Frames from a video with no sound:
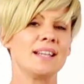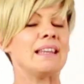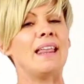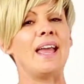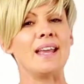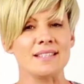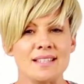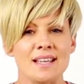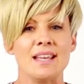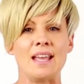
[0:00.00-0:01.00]

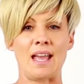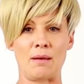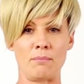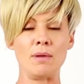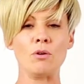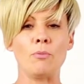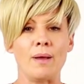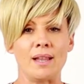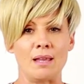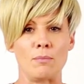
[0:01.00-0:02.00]
legs, and middle
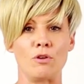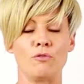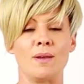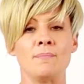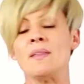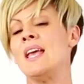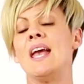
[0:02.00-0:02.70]
belly movement.